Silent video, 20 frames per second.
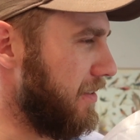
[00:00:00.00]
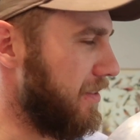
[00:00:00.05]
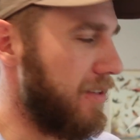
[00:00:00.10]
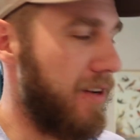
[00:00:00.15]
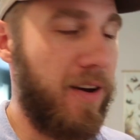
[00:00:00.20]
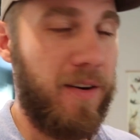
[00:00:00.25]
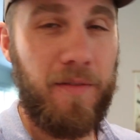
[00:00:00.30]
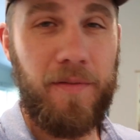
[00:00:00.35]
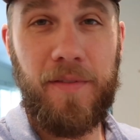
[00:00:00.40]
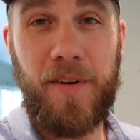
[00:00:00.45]

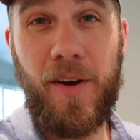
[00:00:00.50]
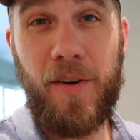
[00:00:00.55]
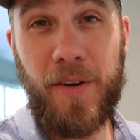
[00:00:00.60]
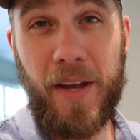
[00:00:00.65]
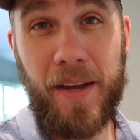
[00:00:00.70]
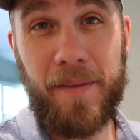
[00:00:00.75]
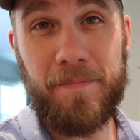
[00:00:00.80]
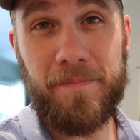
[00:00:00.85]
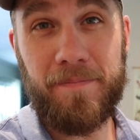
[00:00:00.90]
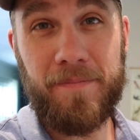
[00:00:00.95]
No.
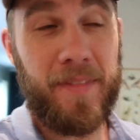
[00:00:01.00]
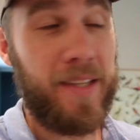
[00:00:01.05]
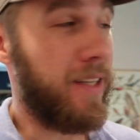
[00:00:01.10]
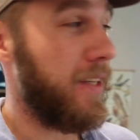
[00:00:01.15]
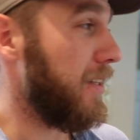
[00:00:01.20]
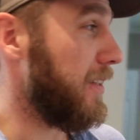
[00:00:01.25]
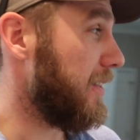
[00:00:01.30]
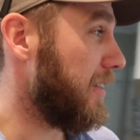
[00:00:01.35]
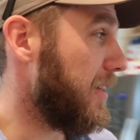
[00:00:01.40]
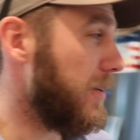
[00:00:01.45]
Okay.
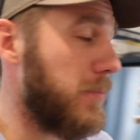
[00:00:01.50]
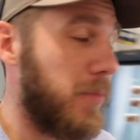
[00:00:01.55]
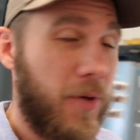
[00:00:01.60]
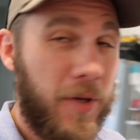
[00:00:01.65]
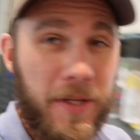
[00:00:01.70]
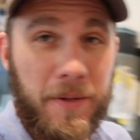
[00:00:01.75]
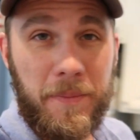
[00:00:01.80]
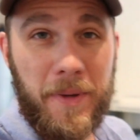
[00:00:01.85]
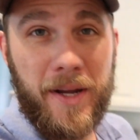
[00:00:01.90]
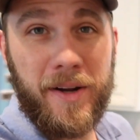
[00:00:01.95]
Good
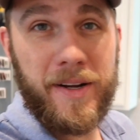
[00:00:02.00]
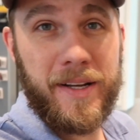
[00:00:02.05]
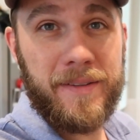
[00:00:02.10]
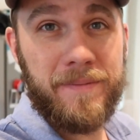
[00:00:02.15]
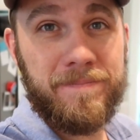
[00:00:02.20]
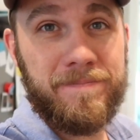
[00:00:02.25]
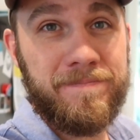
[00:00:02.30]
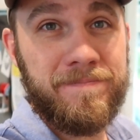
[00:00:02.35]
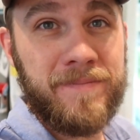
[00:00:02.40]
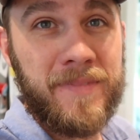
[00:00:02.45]
morning, Mary.
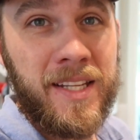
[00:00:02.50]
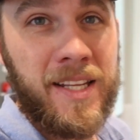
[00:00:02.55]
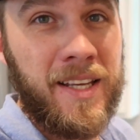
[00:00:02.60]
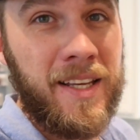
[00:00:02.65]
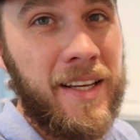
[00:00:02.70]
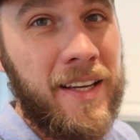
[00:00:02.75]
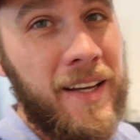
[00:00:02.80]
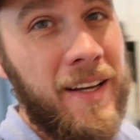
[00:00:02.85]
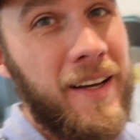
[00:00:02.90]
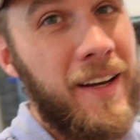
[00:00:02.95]

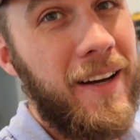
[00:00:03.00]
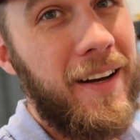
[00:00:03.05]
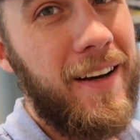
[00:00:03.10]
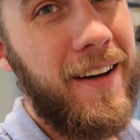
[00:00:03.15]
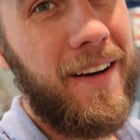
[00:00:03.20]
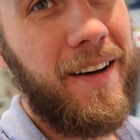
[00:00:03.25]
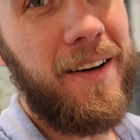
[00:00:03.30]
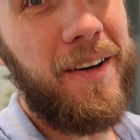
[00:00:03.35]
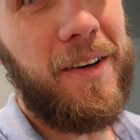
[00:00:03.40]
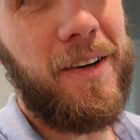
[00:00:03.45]

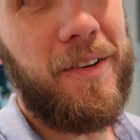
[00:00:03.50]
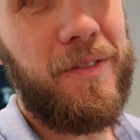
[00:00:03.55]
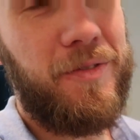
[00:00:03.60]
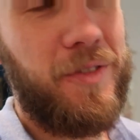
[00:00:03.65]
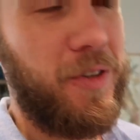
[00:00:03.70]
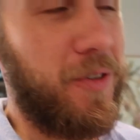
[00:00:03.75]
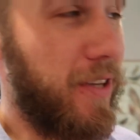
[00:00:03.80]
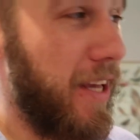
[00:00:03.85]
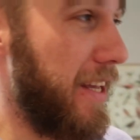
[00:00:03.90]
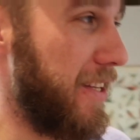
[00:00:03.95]
A
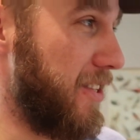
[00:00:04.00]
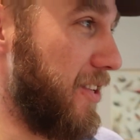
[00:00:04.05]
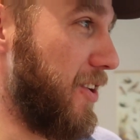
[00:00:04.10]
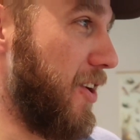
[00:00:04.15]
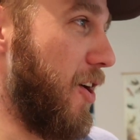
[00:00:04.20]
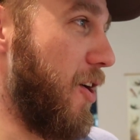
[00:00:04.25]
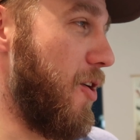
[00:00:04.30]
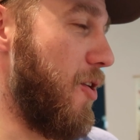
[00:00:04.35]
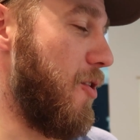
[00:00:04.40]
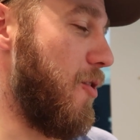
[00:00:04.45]
few days
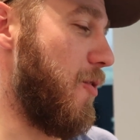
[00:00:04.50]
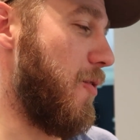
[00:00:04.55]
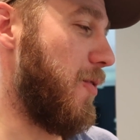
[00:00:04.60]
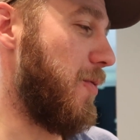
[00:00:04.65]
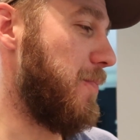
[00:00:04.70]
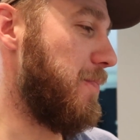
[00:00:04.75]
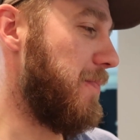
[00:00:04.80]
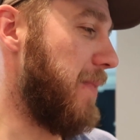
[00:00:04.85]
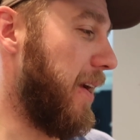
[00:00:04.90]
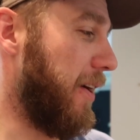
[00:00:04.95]
ago,
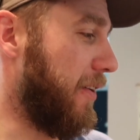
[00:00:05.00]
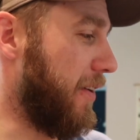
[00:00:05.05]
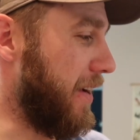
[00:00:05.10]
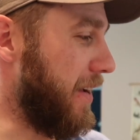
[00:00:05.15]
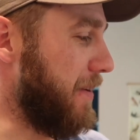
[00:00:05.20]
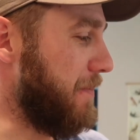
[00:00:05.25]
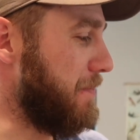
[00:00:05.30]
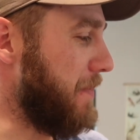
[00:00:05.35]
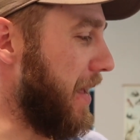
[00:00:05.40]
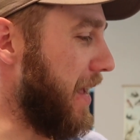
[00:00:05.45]

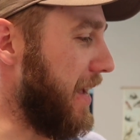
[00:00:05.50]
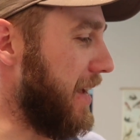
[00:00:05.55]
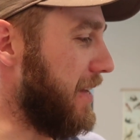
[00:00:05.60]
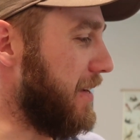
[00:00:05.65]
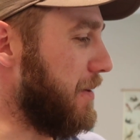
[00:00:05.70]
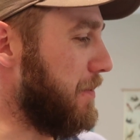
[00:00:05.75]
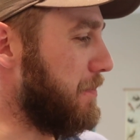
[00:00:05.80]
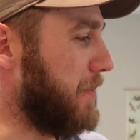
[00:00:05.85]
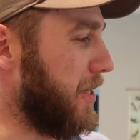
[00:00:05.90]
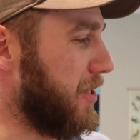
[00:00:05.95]
Mary
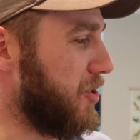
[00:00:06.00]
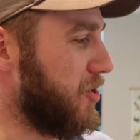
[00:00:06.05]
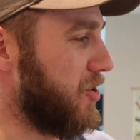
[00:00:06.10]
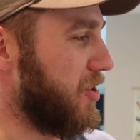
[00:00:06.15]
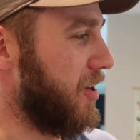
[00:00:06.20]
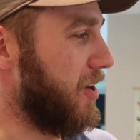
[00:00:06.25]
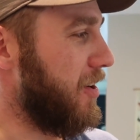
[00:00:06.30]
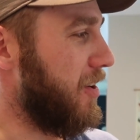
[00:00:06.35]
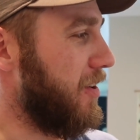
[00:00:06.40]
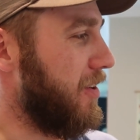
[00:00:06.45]
made a bunch
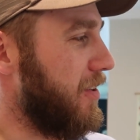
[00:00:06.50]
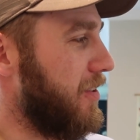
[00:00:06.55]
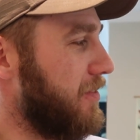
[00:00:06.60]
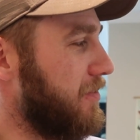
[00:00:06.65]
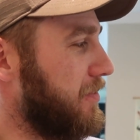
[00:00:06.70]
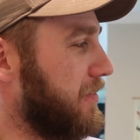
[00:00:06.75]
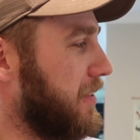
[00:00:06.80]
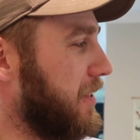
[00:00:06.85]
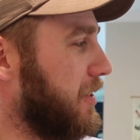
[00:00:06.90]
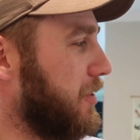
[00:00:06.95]

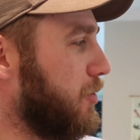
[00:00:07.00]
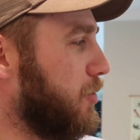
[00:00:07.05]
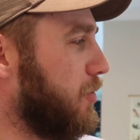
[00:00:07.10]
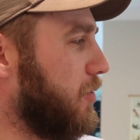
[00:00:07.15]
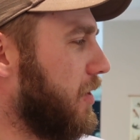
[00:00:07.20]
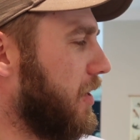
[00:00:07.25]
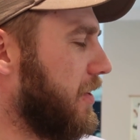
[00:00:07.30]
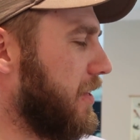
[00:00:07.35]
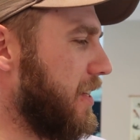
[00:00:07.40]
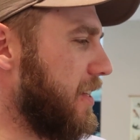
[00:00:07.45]
of
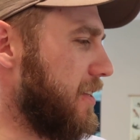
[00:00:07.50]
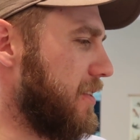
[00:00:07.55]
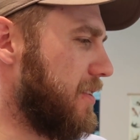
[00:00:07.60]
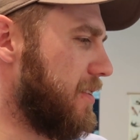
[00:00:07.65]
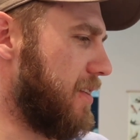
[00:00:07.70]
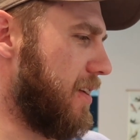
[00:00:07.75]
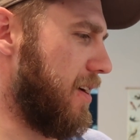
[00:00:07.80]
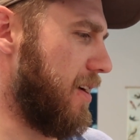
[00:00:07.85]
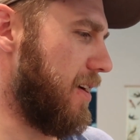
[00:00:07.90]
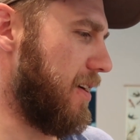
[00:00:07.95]
little... Are
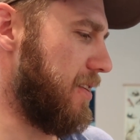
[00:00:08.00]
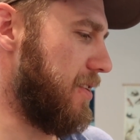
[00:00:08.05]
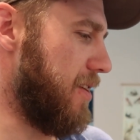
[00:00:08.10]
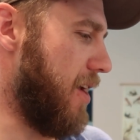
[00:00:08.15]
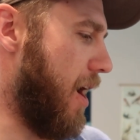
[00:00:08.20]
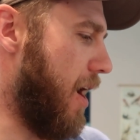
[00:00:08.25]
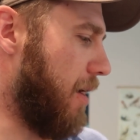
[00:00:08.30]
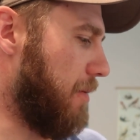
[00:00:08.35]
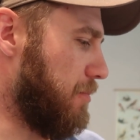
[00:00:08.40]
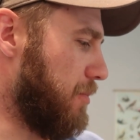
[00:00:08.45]
these
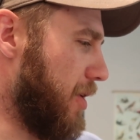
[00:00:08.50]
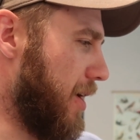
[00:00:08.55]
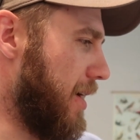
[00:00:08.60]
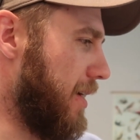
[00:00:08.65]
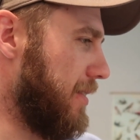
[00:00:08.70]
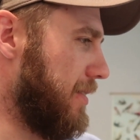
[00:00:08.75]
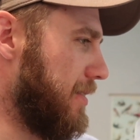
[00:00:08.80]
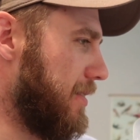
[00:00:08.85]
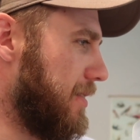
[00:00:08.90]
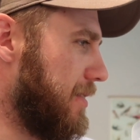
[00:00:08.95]

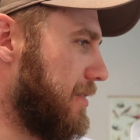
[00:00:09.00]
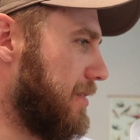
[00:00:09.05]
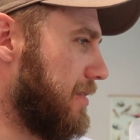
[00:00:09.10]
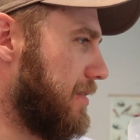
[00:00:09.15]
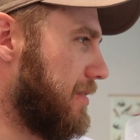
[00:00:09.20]
non-breads?